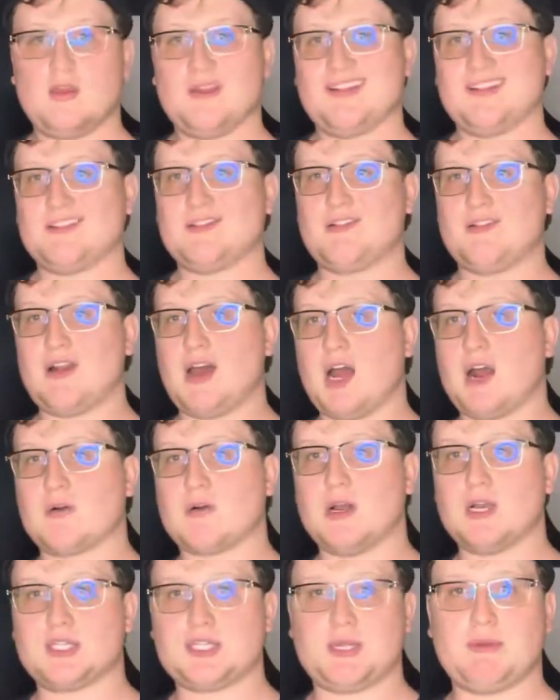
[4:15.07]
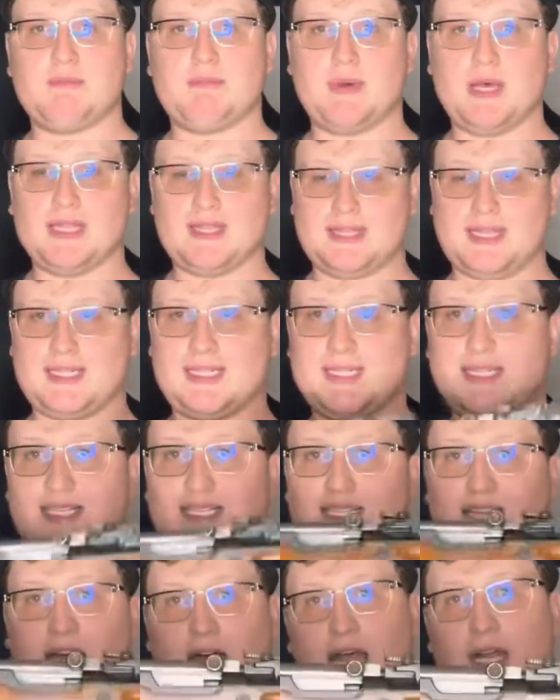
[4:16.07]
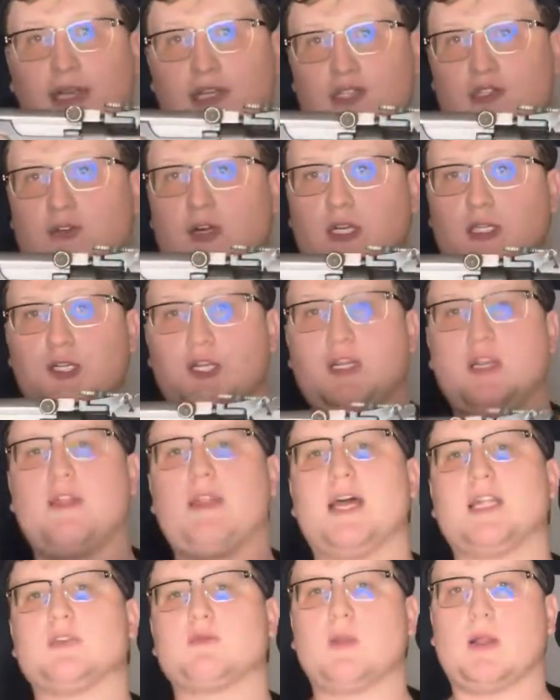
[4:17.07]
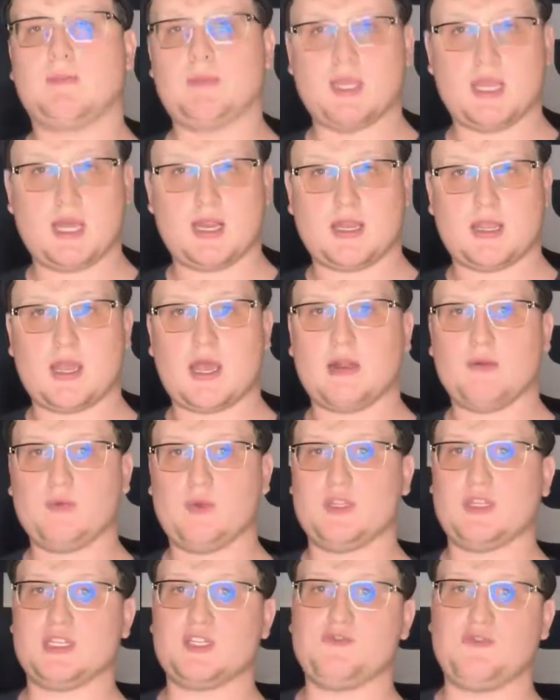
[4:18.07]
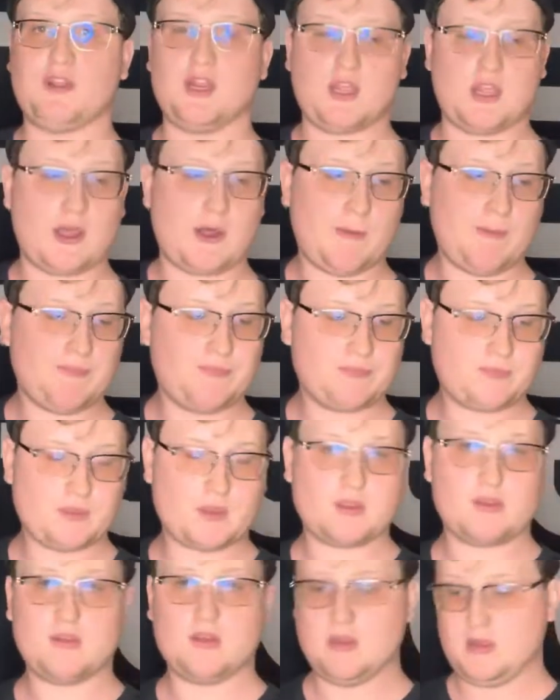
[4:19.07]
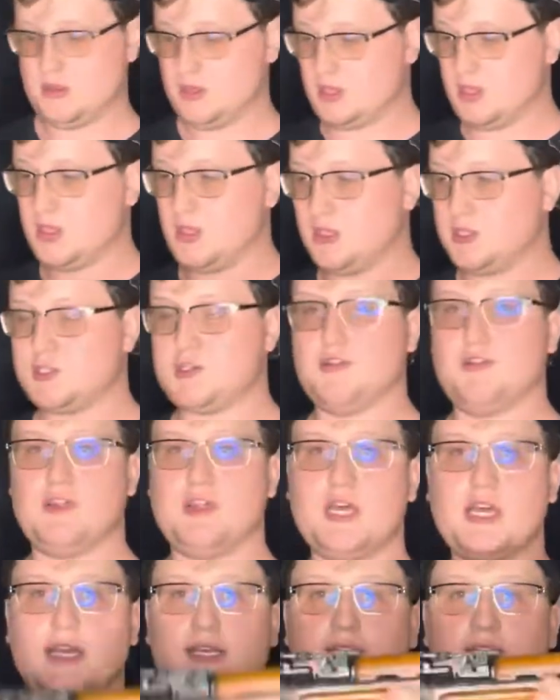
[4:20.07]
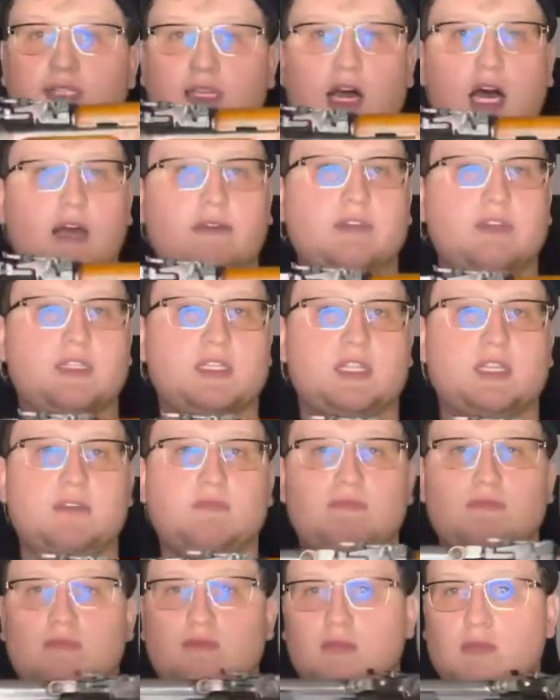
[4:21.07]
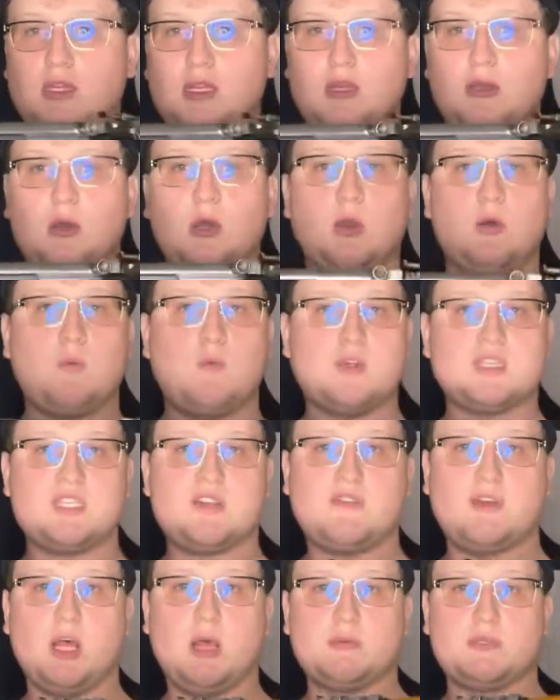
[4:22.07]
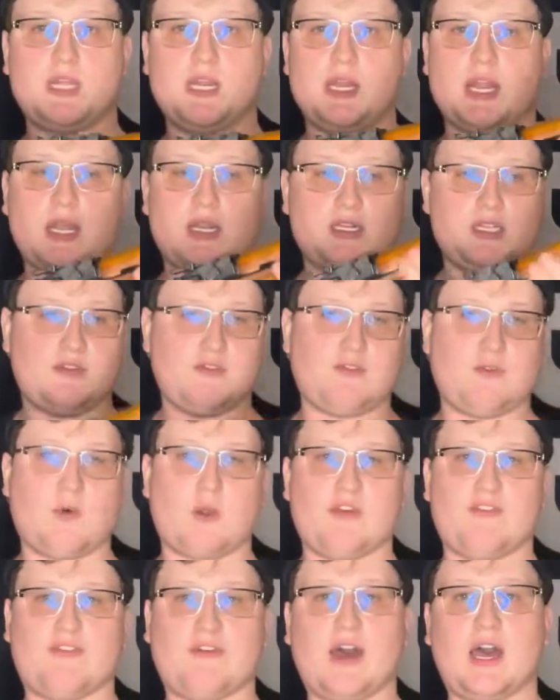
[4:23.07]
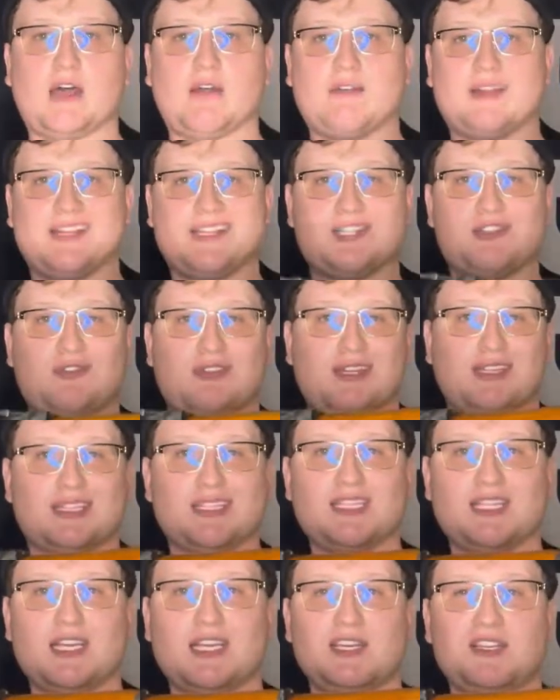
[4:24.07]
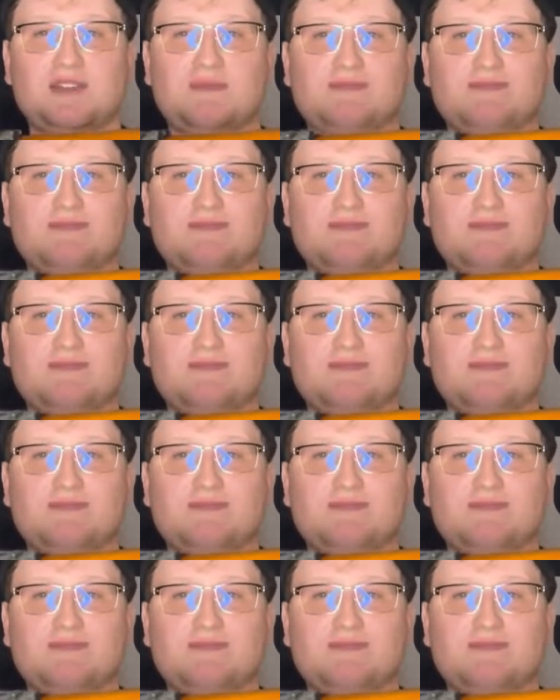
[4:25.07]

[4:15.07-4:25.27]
they're not Russian, but the design is Russian, and that's what I'm getting at with this video. So this, obviously, was developed in 1945, and as you can see,